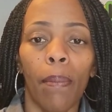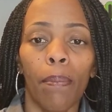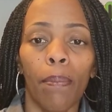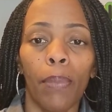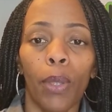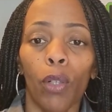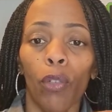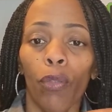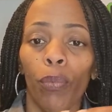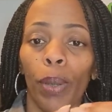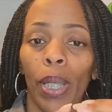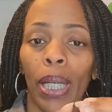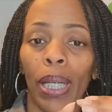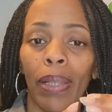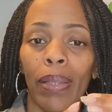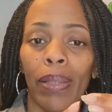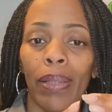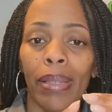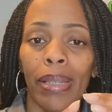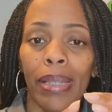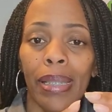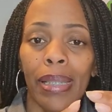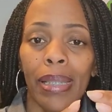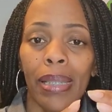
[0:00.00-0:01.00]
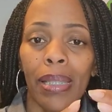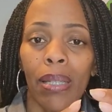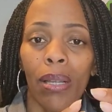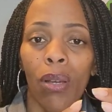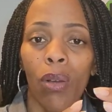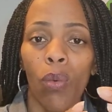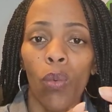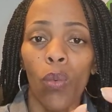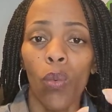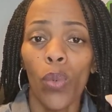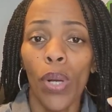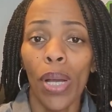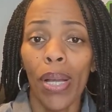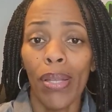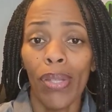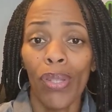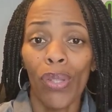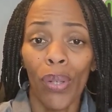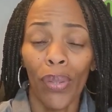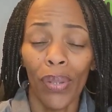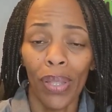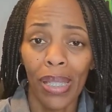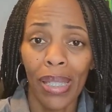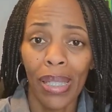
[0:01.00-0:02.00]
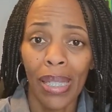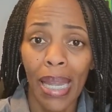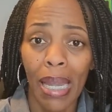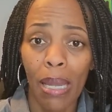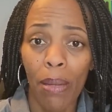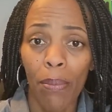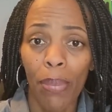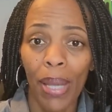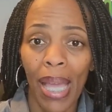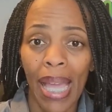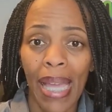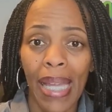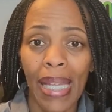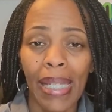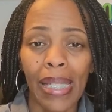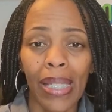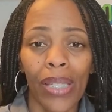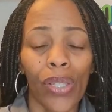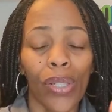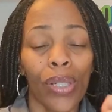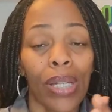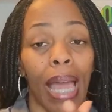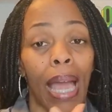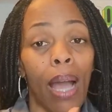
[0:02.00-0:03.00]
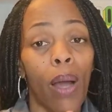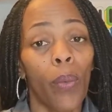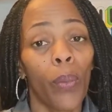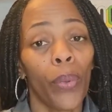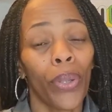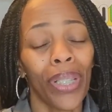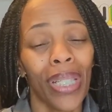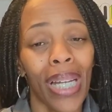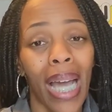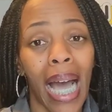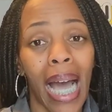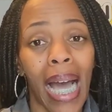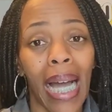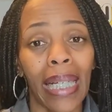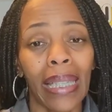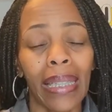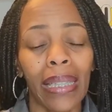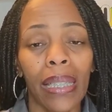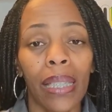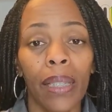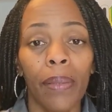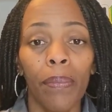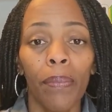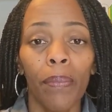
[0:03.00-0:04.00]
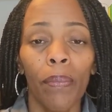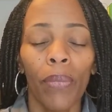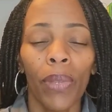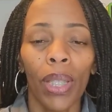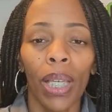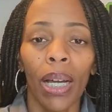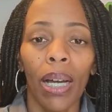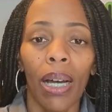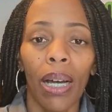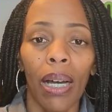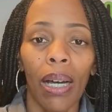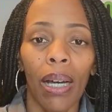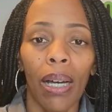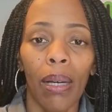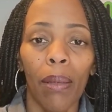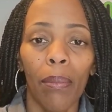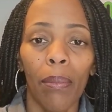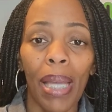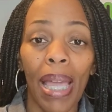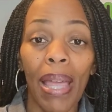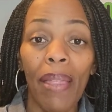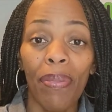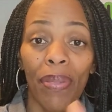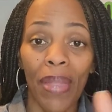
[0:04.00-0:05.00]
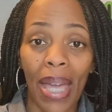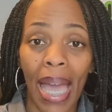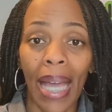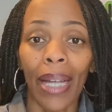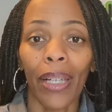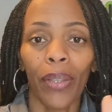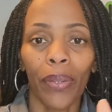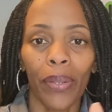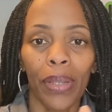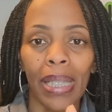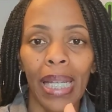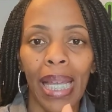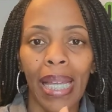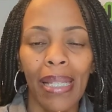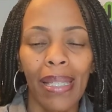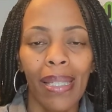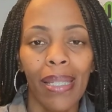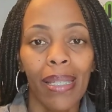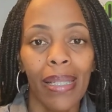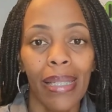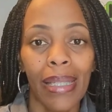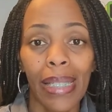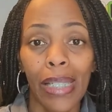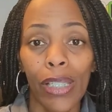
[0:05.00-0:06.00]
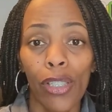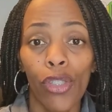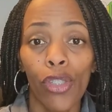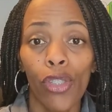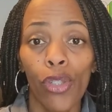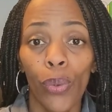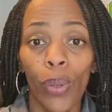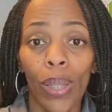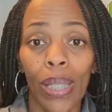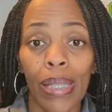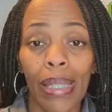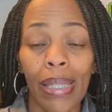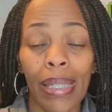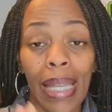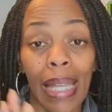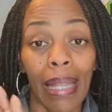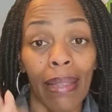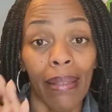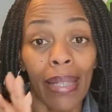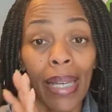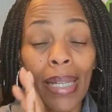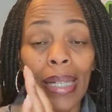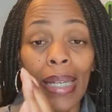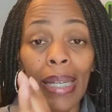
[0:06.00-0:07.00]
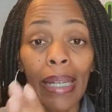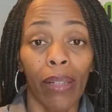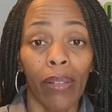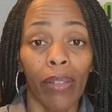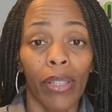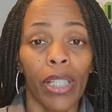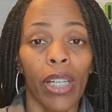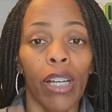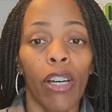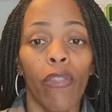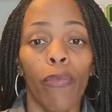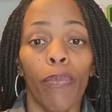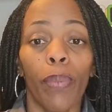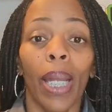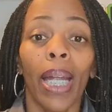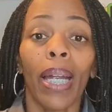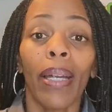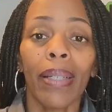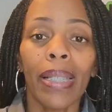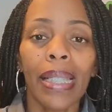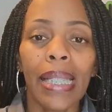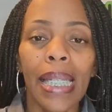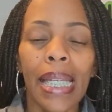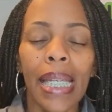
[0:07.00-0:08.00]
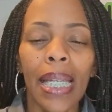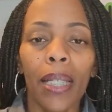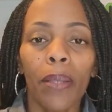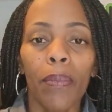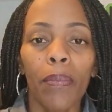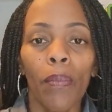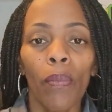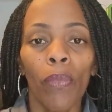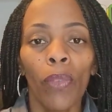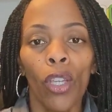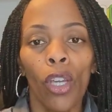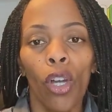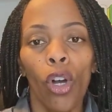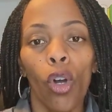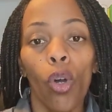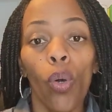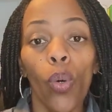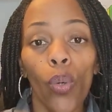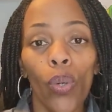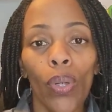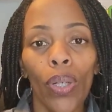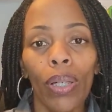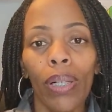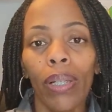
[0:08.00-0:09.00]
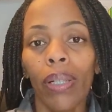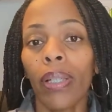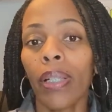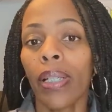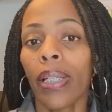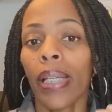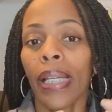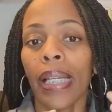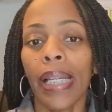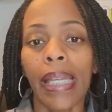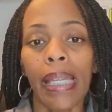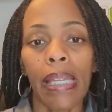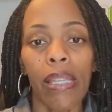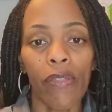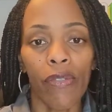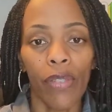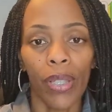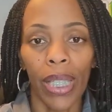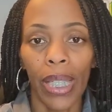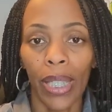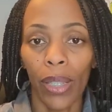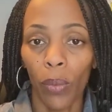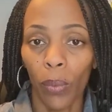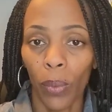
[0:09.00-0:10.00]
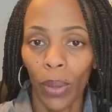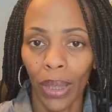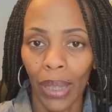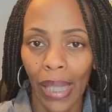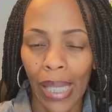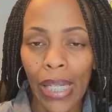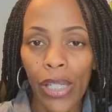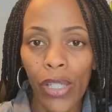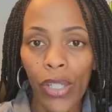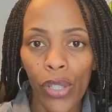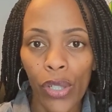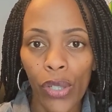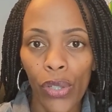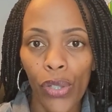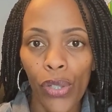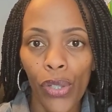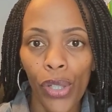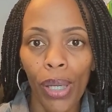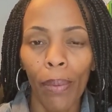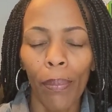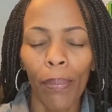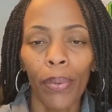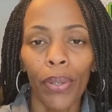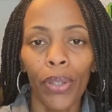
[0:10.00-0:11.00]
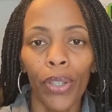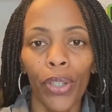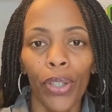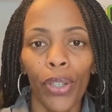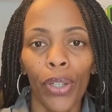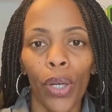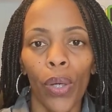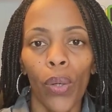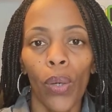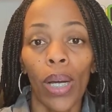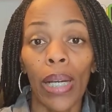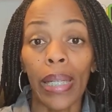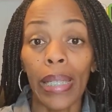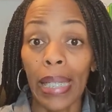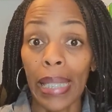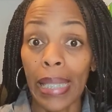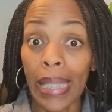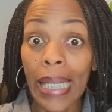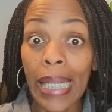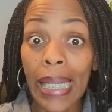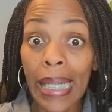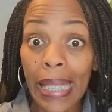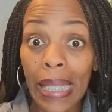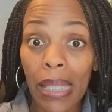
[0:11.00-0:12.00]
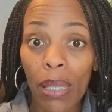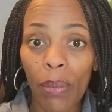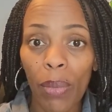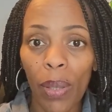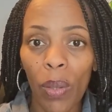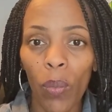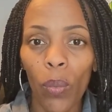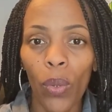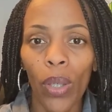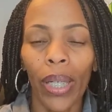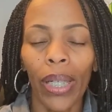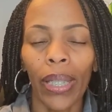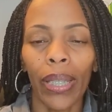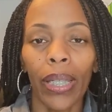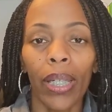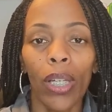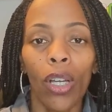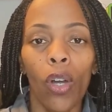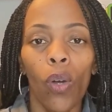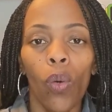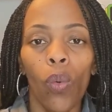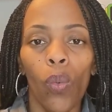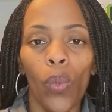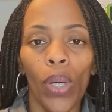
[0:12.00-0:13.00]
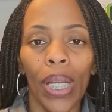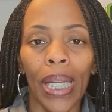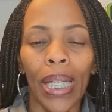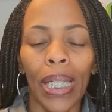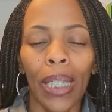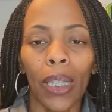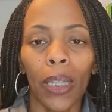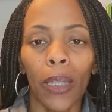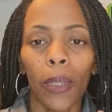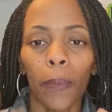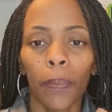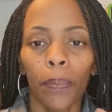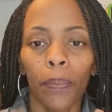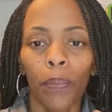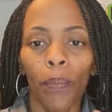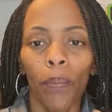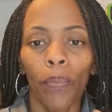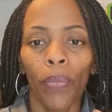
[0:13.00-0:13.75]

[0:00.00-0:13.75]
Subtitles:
both parents was on the same page, now we're not. And that creates a distrust in that area of parenting, or even in a relationship, an intimate one where